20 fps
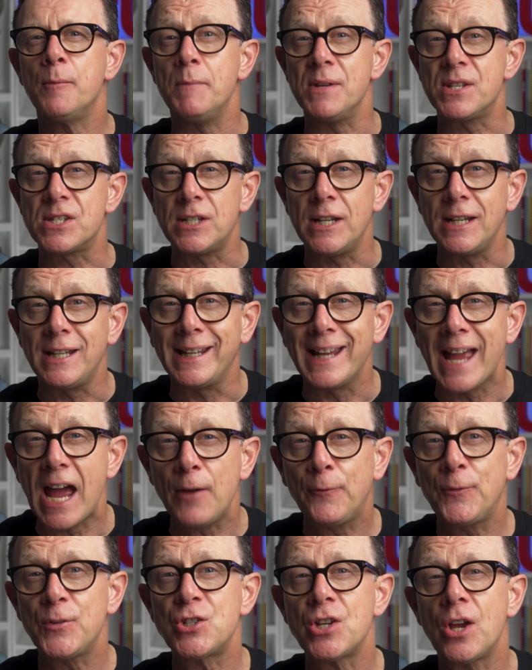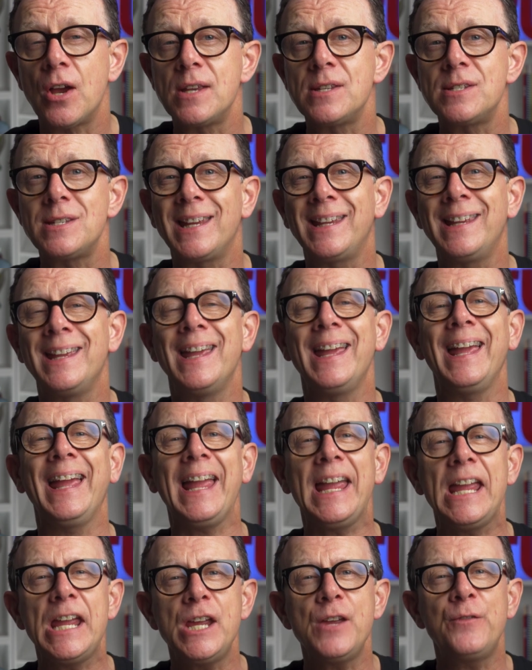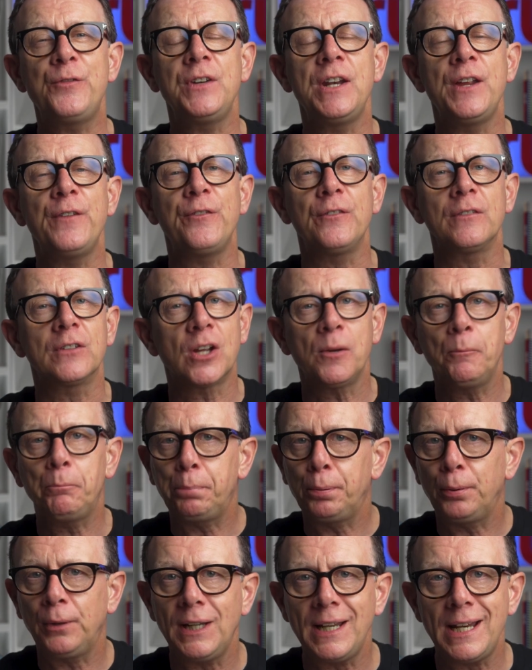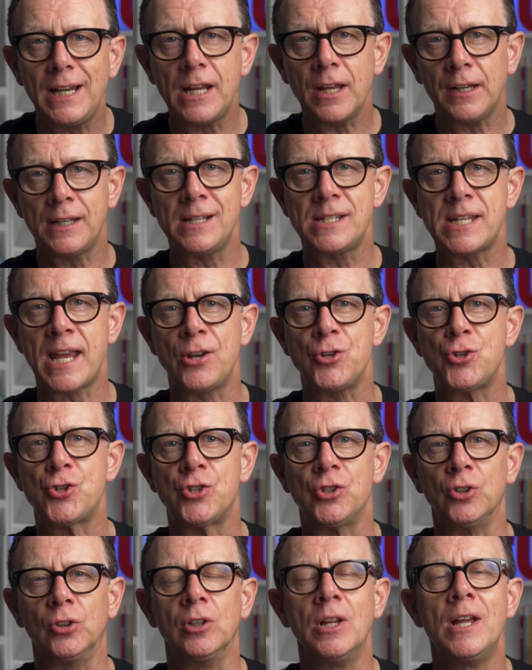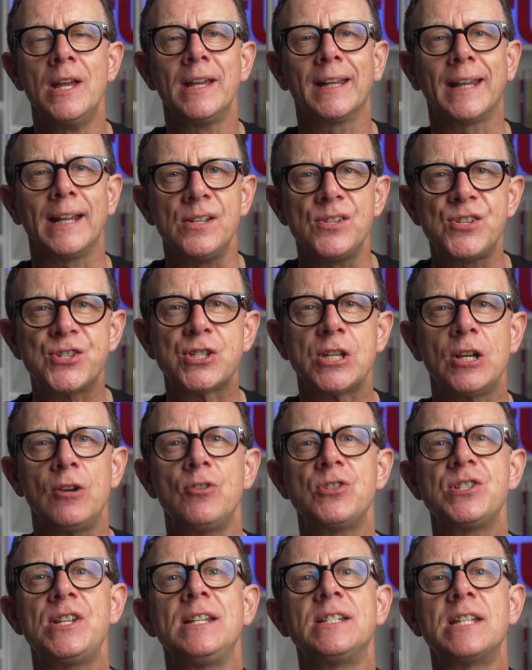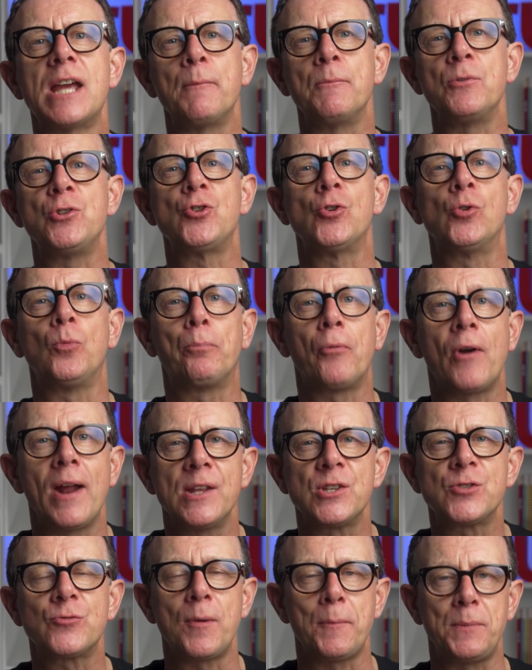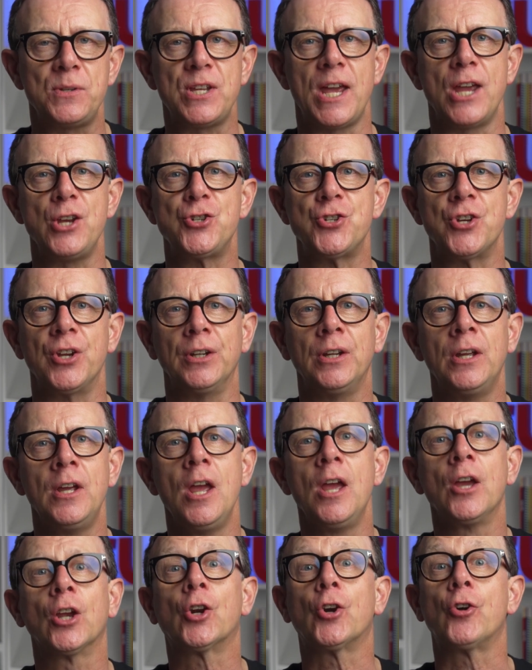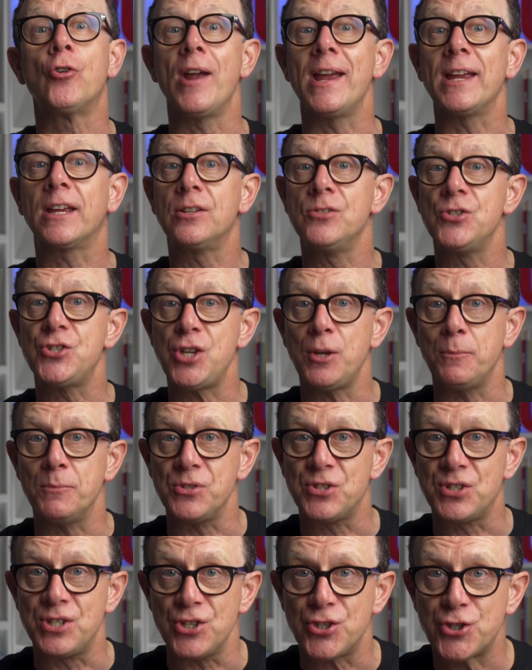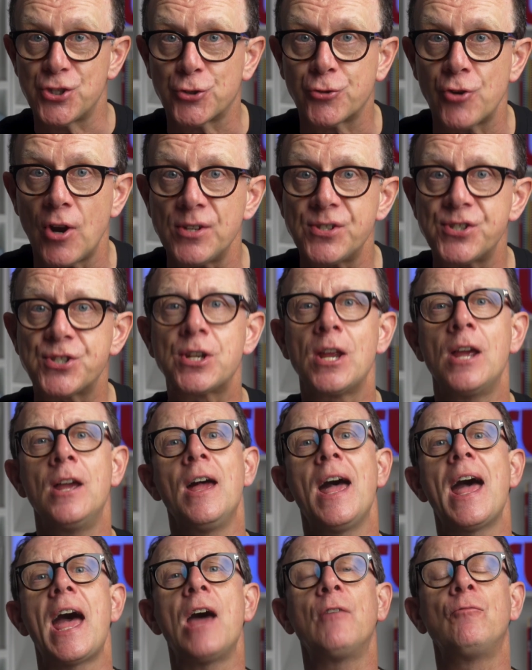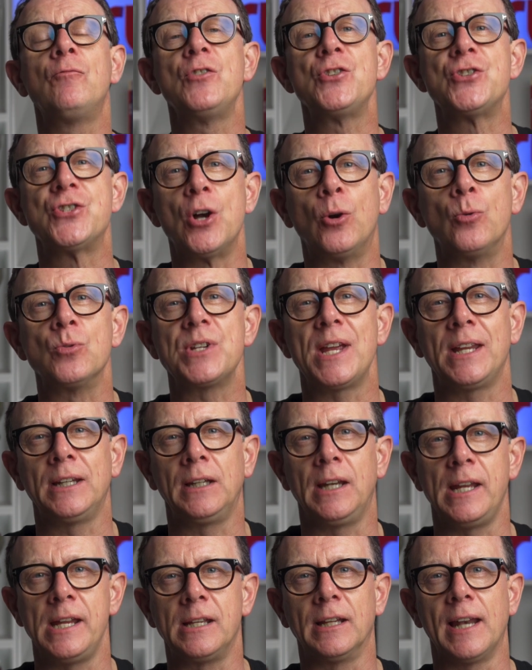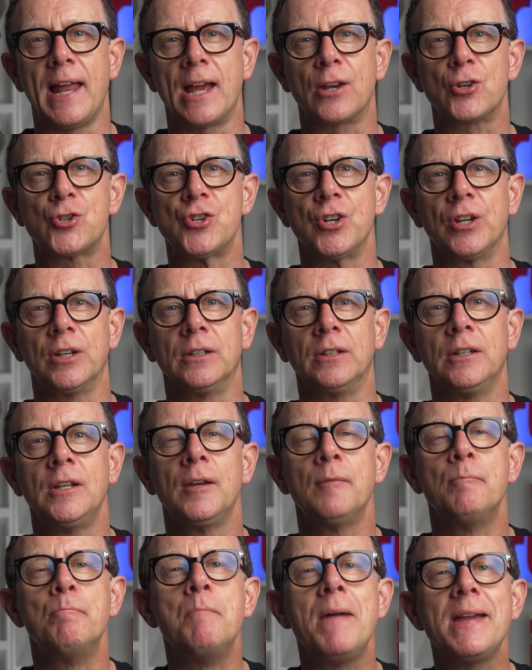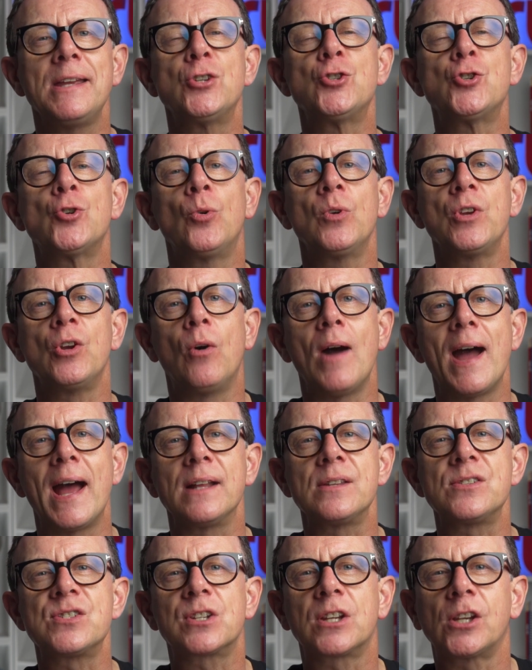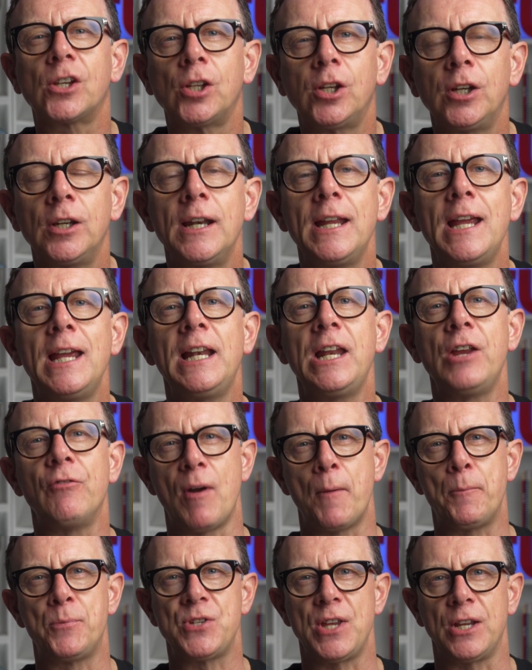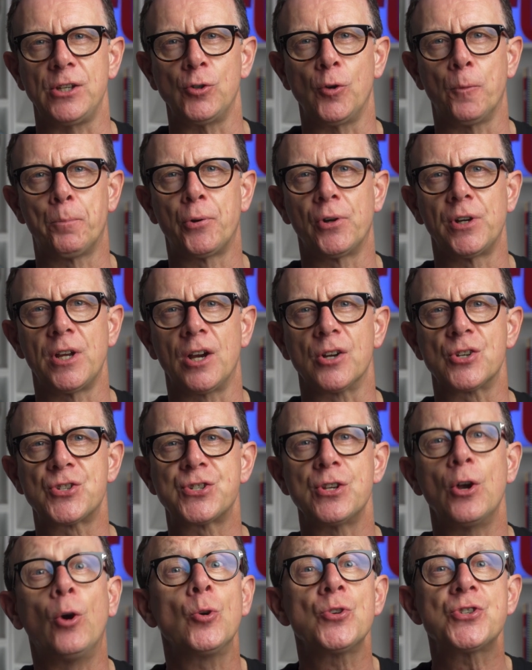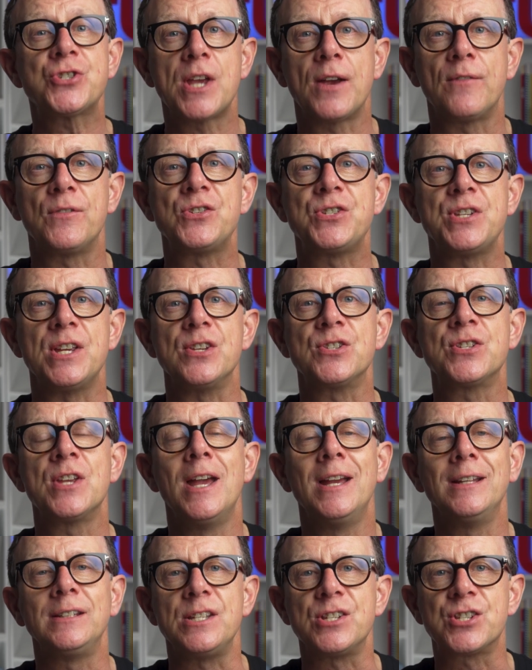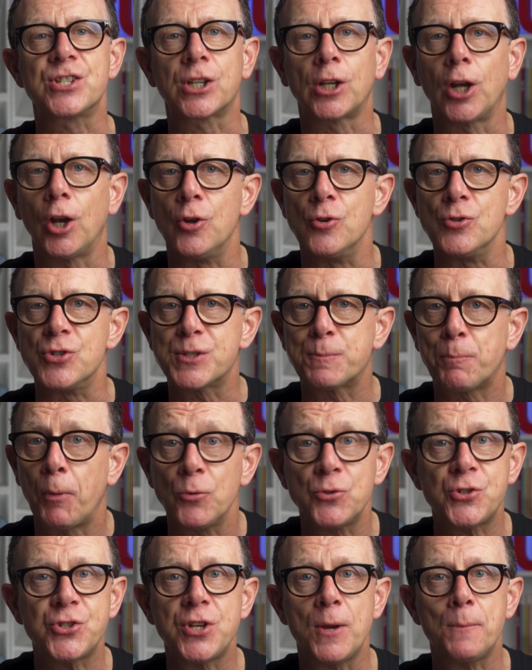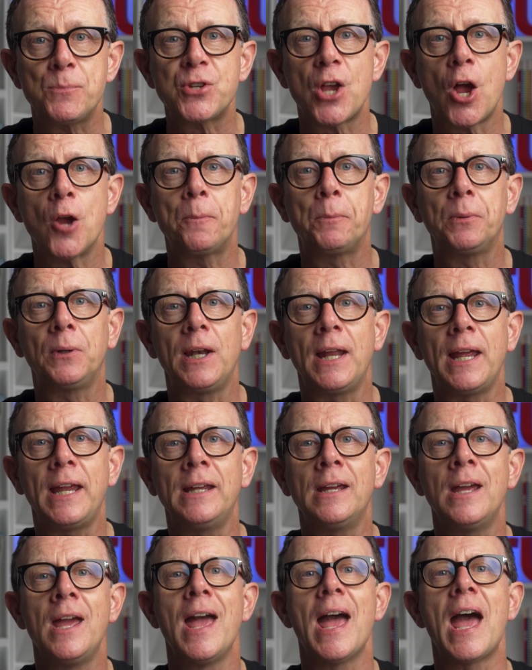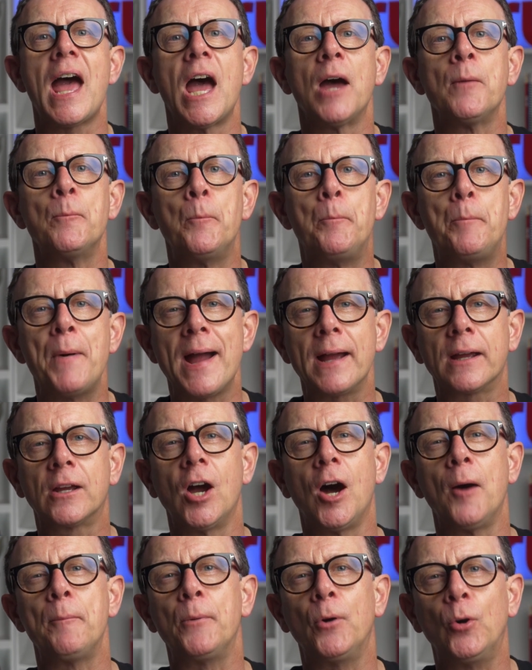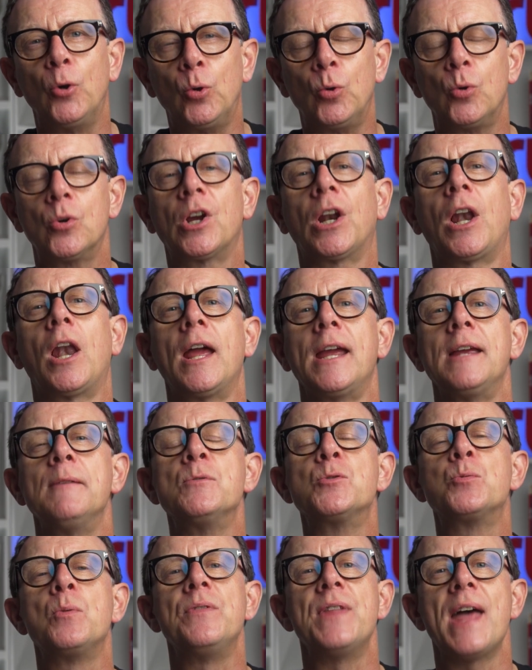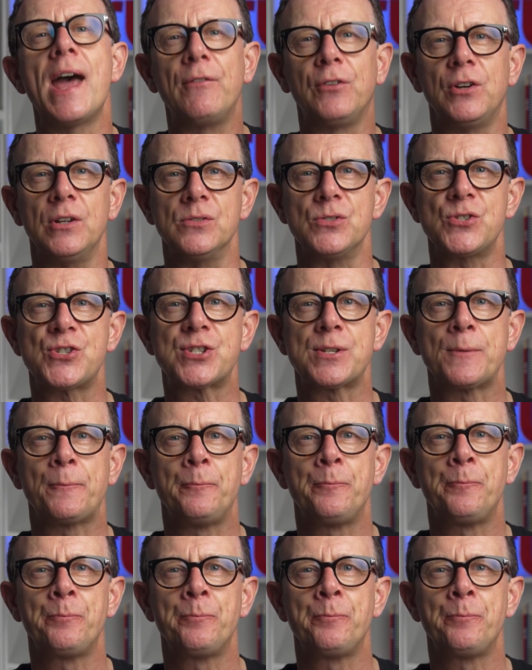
Misleading advertising, even if completely unintentional, can seriously damage your brand's reputation, create consumers' distrust, and result in legal action. Make sure your ads clearly represent your products or services, disclose sponsorships openly, and back up all claims with evidence.